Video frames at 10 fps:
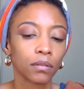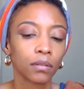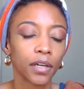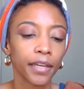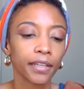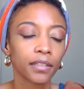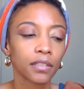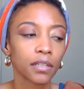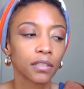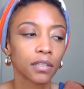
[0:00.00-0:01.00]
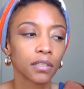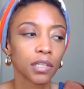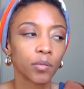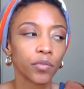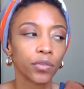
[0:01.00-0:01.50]
I get the sense that some
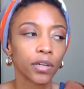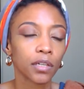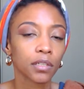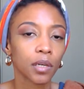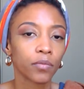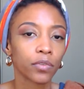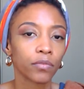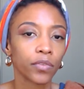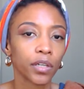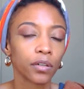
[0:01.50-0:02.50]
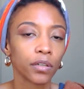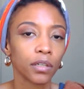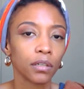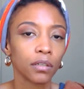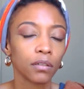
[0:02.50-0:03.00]
of you guys come from
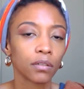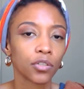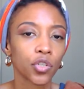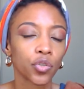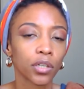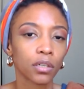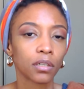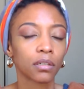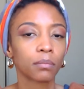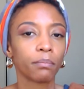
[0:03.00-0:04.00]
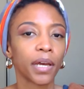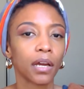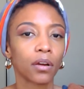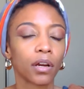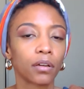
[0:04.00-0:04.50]
very strict
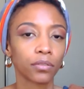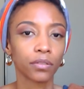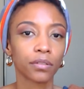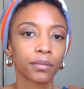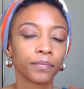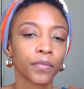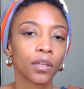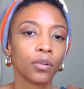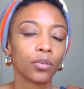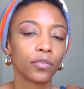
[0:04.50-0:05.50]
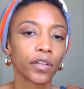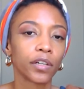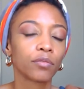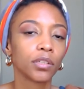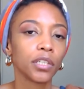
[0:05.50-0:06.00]
backgrounds, or very
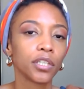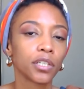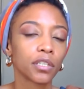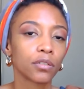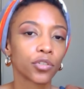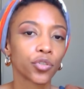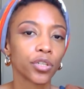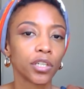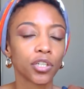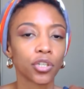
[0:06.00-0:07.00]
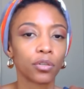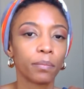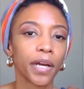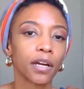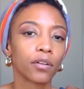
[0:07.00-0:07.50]
religious or traditional
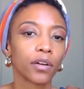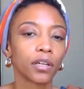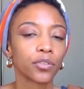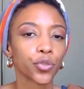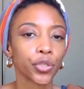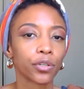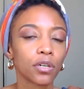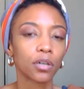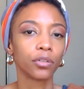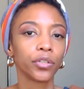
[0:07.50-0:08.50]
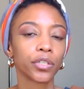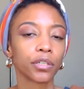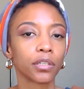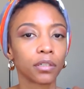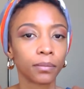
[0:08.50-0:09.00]
backgrounds, or your culture